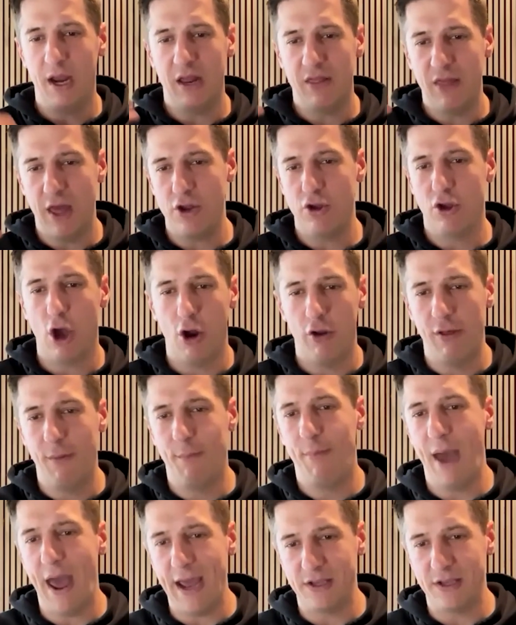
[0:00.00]
And then you go to the
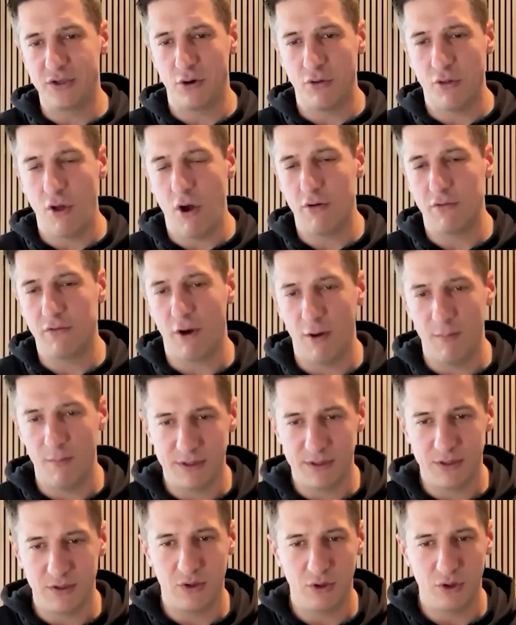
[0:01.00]
banks or long-term
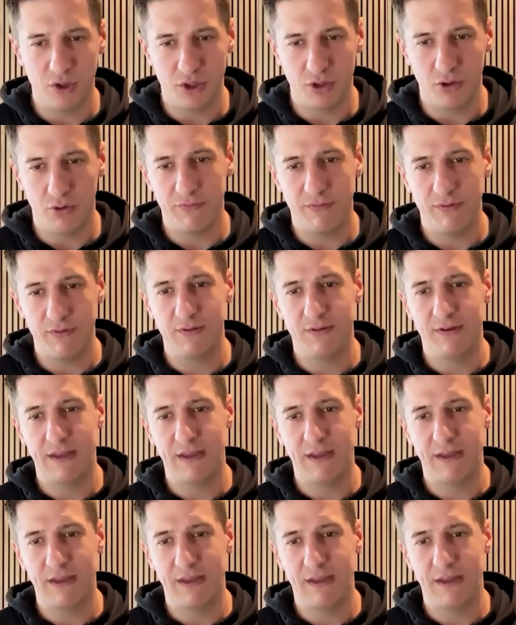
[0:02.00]
institutional